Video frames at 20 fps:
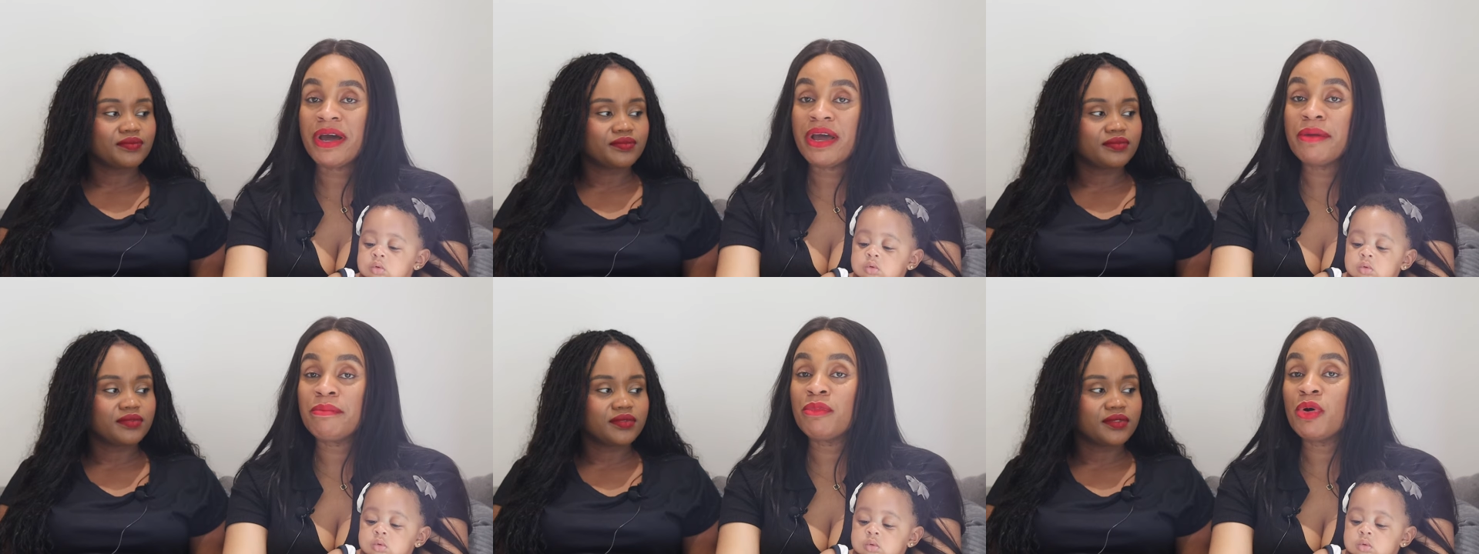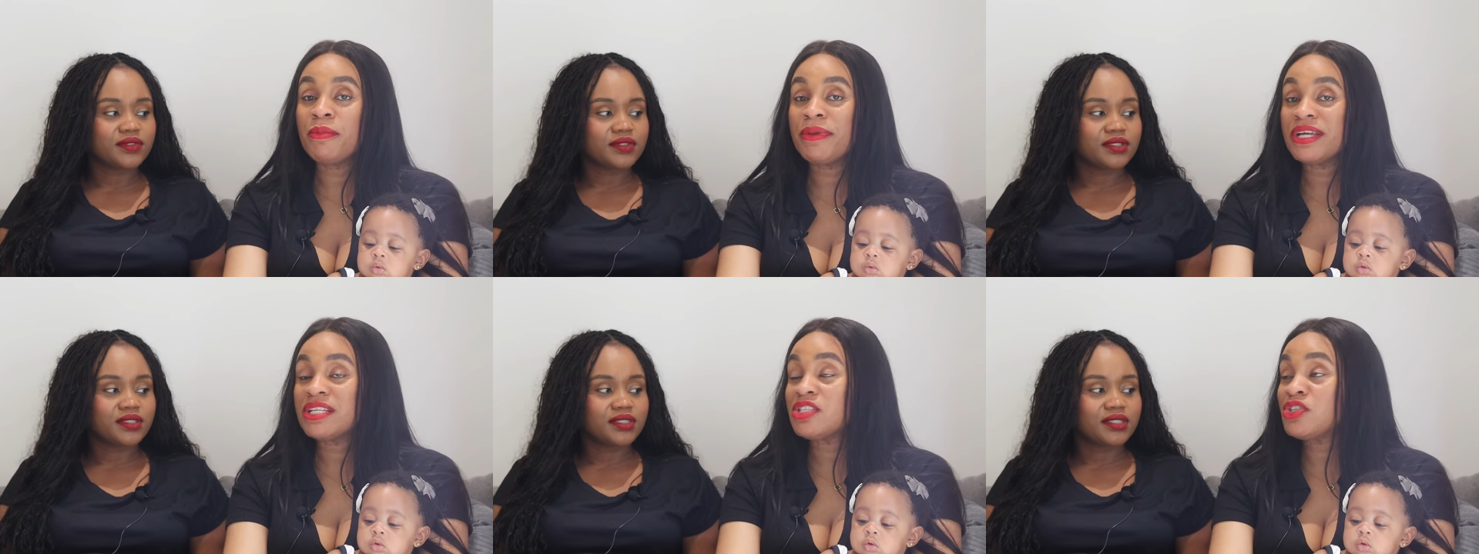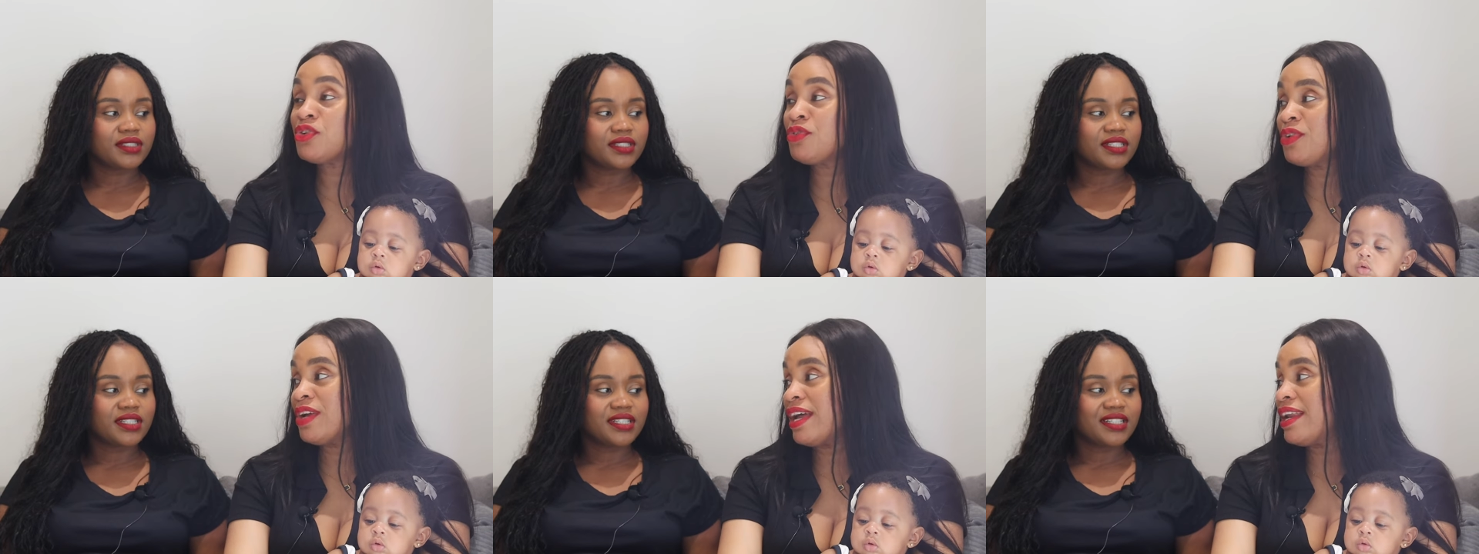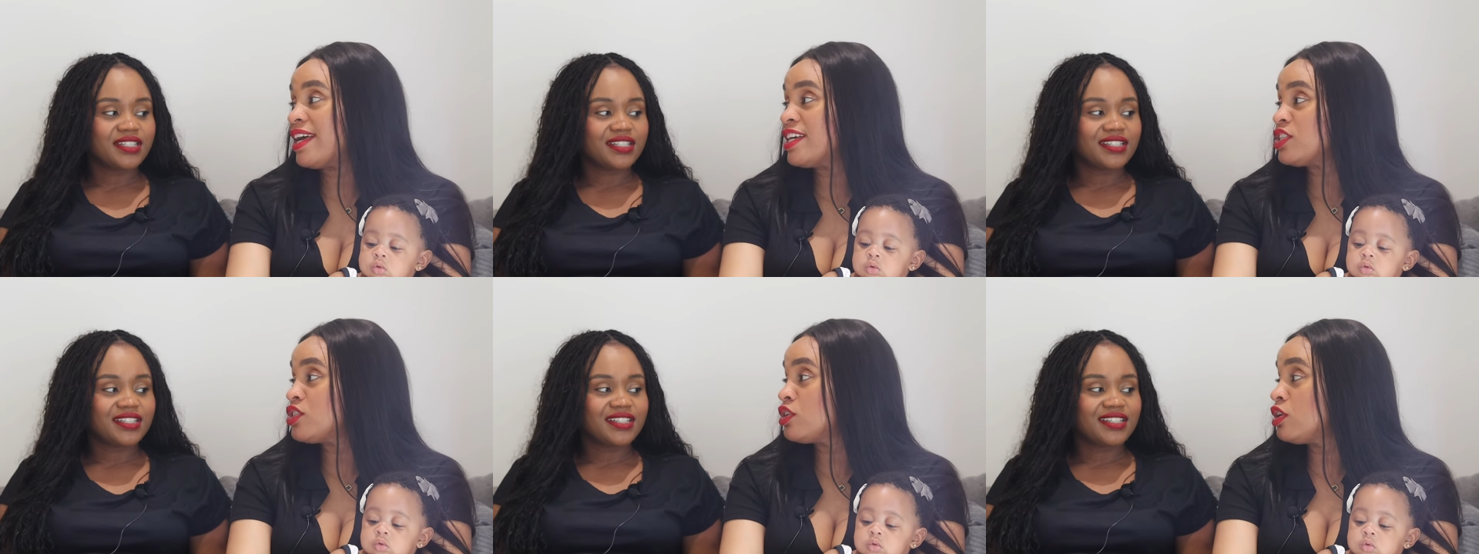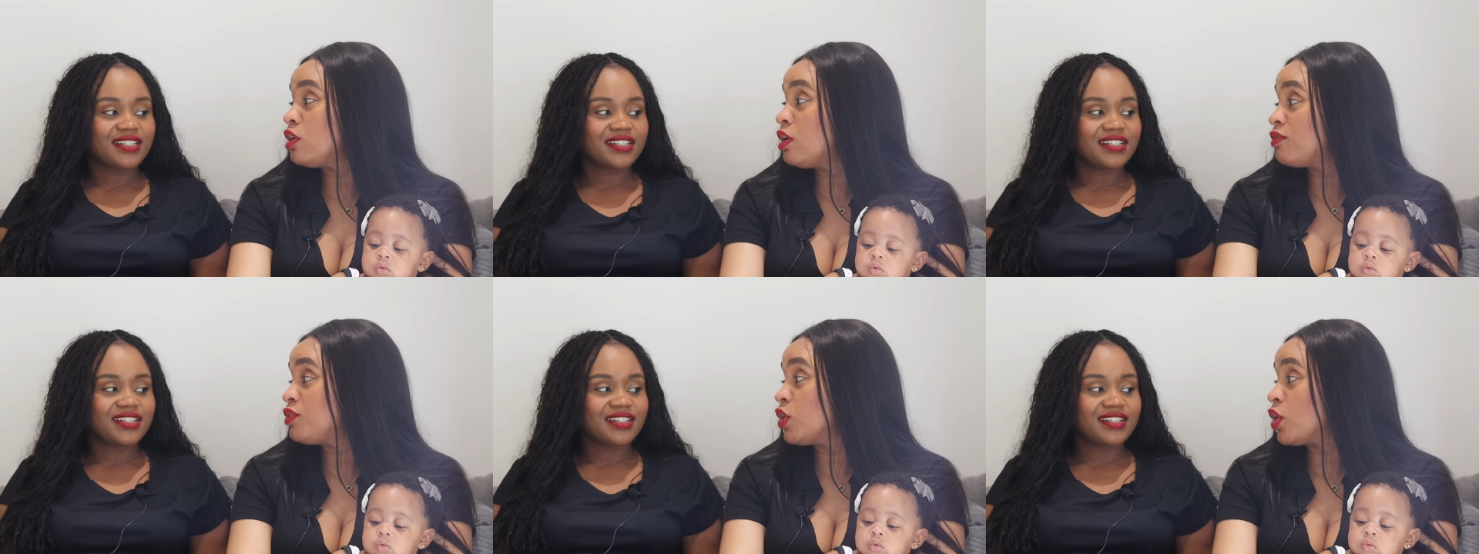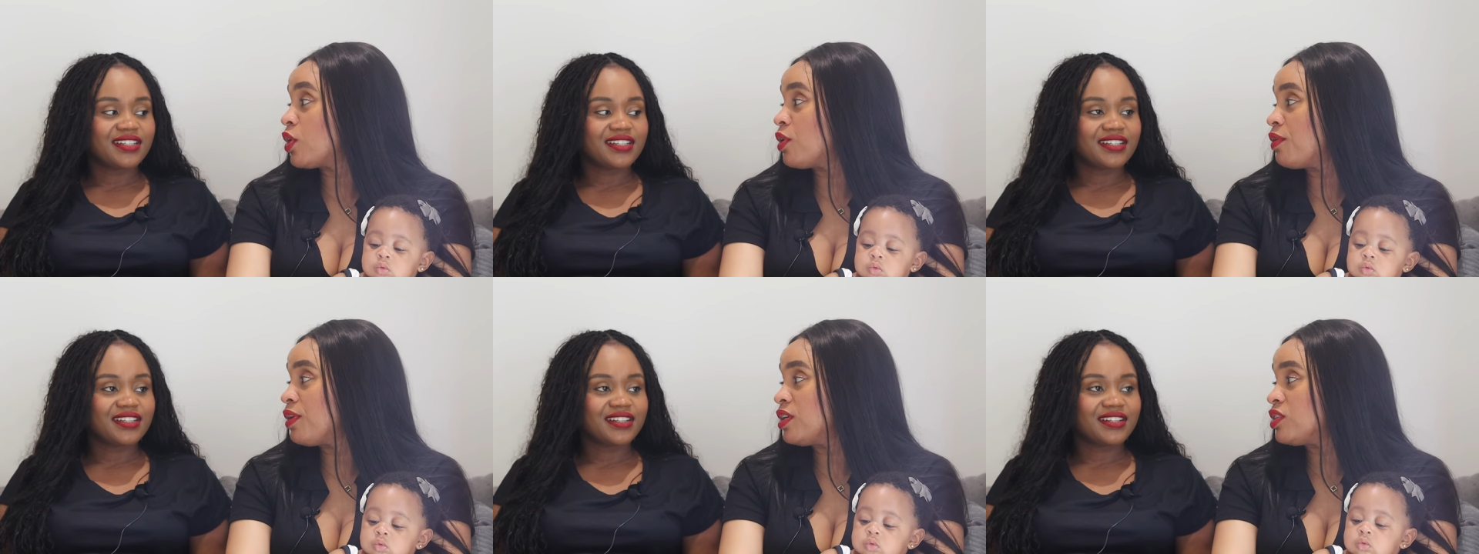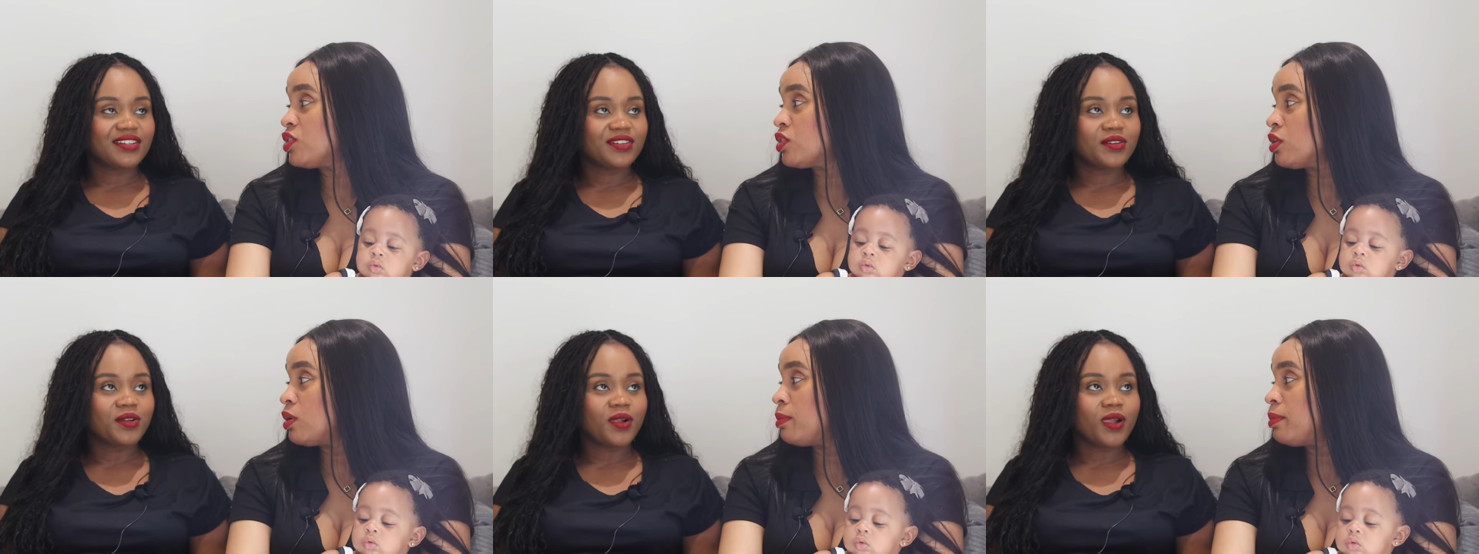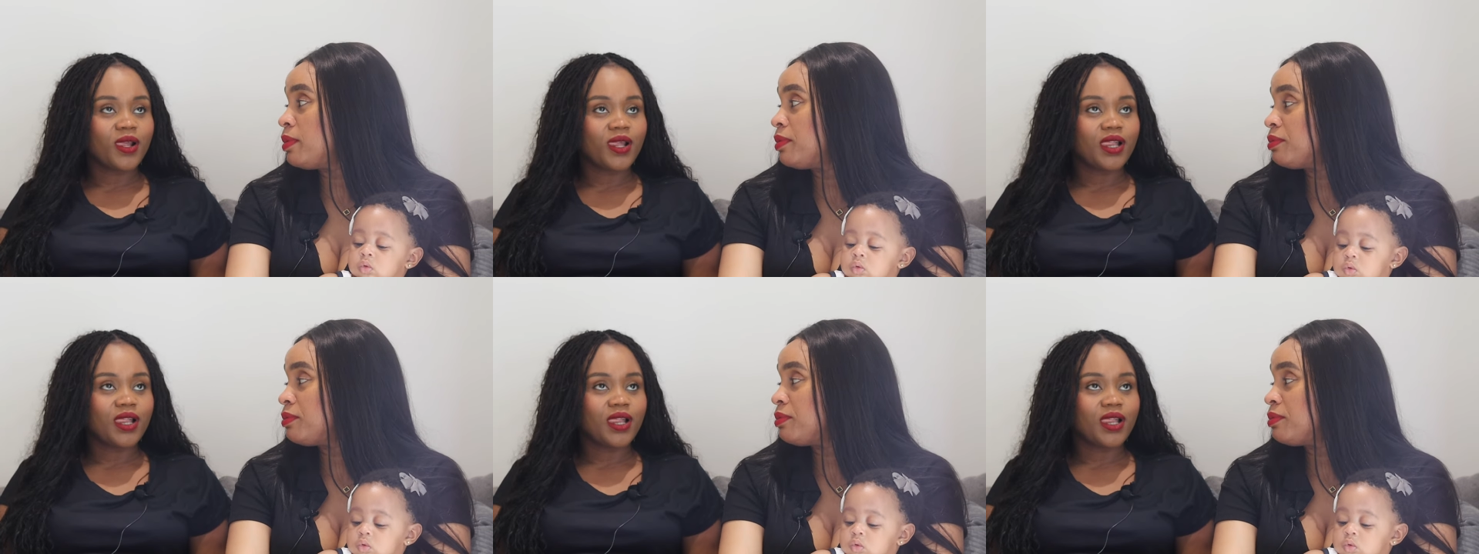Speaker 1: a moment you realized you love your current job